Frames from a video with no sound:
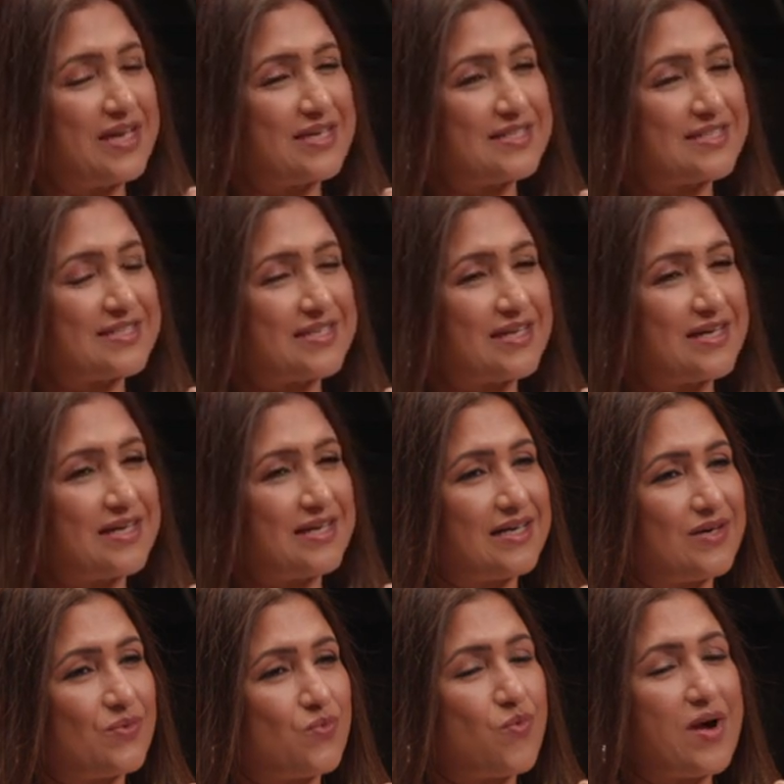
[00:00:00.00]
is
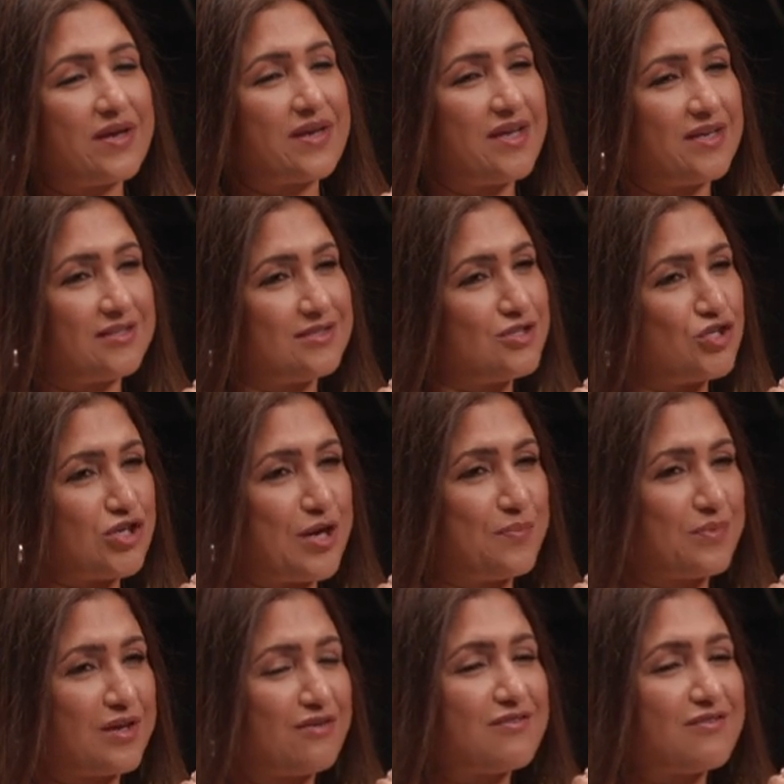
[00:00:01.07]
one hidden gem.